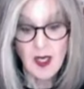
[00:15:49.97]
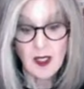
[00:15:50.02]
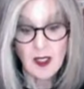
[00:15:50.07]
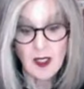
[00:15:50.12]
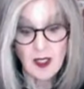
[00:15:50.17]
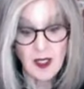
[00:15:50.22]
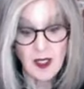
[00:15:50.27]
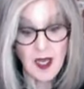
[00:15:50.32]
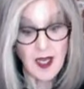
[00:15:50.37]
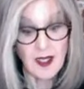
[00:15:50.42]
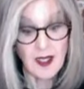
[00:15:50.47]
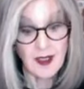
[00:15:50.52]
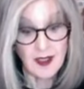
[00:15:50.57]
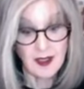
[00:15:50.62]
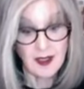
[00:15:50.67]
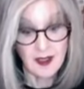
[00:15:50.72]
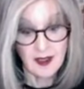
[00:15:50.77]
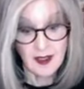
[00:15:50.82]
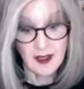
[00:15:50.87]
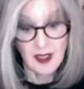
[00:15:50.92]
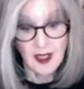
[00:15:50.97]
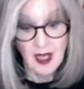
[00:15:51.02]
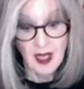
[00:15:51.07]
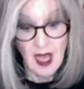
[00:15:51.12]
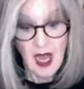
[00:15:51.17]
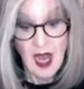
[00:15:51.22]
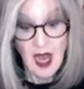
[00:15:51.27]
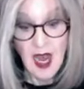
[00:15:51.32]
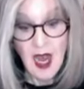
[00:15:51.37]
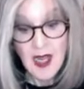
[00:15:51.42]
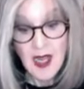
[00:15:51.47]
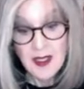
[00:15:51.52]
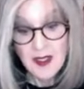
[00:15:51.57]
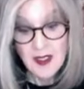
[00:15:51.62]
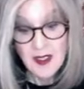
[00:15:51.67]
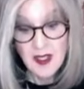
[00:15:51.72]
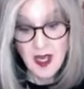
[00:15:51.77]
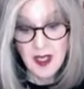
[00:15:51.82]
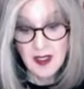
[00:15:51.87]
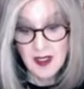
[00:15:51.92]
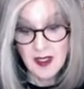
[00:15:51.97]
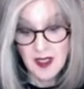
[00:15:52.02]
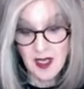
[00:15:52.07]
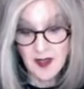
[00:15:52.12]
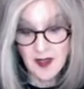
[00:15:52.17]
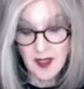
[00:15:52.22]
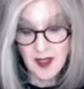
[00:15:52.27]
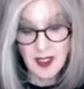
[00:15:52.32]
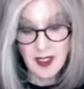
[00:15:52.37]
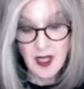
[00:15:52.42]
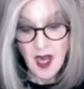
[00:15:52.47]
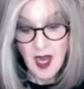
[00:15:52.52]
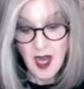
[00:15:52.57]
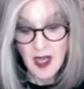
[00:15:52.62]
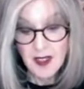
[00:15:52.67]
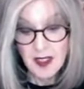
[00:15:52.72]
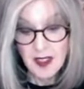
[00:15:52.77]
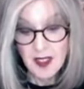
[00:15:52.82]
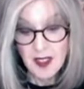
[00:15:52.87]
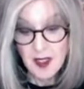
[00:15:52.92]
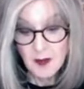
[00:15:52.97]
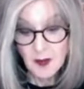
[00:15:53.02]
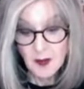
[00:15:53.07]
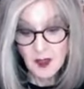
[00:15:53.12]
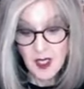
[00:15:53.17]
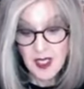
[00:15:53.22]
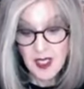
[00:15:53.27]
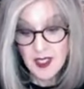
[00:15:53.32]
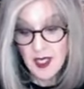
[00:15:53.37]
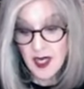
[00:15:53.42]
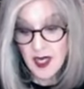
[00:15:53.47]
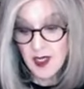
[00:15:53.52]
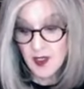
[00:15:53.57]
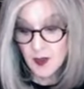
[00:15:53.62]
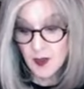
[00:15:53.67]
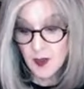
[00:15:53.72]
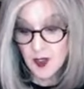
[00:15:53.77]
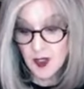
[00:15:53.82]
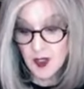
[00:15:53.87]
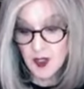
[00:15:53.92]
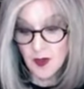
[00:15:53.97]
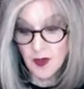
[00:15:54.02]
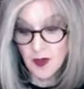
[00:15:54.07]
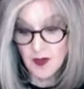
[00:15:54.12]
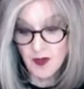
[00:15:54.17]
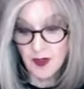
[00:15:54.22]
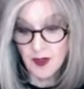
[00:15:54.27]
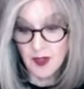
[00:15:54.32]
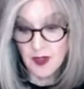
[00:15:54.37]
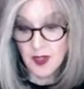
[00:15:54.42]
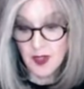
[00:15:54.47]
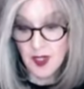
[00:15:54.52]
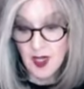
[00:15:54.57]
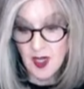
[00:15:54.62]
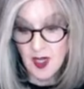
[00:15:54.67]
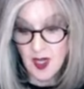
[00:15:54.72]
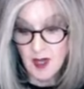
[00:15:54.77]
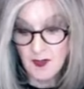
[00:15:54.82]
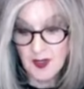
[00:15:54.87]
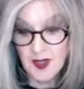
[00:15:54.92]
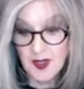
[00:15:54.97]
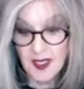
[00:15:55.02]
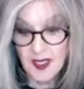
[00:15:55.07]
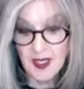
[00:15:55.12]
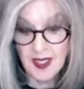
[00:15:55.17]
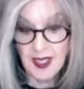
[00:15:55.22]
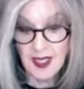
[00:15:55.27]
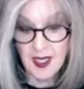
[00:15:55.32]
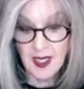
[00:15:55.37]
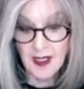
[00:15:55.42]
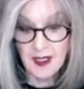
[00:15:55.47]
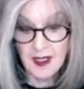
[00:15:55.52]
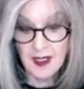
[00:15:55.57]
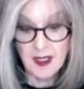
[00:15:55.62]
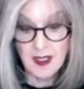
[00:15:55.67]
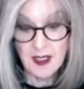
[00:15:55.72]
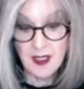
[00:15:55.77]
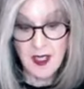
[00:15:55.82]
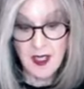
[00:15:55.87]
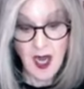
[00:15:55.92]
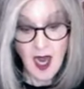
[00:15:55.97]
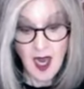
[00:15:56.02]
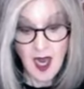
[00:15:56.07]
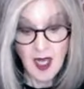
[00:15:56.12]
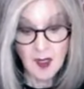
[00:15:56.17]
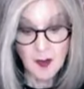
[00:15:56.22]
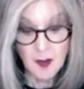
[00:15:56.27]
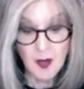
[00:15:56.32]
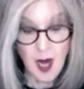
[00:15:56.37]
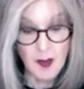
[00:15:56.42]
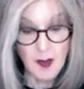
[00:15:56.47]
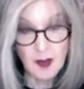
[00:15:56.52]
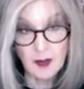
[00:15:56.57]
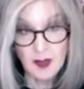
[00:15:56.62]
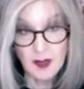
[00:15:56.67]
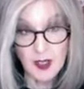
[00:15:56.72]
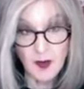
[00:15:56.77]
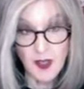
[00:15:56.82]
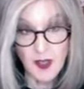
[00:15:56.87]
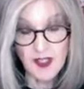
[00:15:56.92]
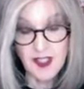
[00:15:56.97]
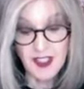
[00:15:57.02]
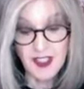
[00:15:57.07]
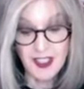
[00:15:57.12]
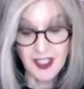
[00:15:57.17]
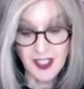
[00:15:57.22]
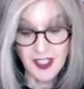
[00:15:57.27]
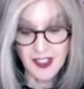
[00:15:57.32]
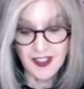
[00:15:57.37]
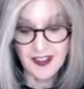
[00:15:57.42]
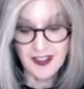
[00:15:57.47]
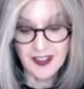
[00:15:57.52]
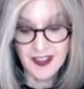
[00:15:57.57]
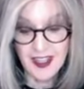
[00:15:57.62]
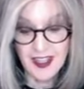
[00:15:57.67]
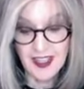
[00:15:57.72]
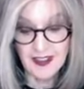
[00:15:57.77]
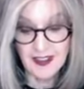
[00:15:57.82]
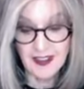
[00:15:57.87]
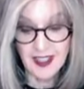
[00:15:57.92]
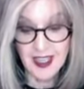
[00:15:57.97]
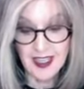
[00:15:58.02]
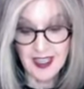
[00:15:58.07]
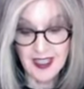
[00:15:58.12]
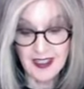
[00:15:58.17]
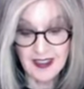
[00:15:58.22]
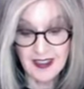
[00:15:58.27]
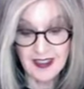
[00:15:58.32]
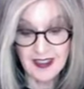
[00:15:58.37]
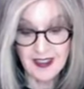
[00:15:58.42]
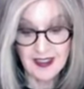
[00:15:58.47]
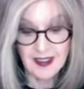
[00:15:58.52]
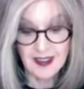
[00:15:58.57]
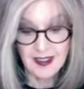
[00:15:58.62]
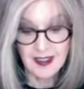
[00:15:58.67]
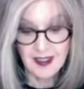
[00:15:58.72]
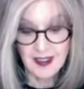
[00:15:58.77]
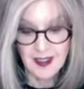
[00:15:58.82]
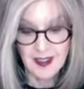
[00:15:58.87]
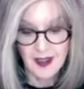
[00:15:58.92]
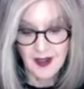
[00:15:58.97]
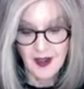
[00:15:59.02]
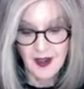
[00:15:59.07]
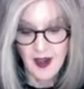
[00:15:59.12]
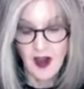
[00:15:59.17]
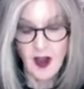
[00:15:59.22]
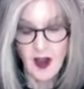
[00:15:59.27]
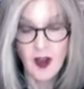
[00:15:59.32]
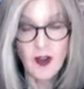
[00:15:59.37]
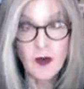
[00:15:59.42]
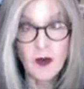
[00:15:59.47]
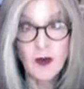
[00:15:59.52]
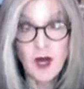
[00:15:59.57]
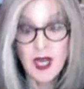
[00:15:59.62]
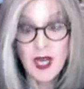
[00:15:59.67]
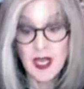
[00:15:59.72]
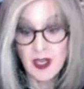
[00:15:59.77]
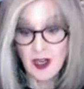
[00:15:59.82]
Luck. Einstein said that God didn't play dice with the universe, but then again, God probably wasn't itching to get laid. All right,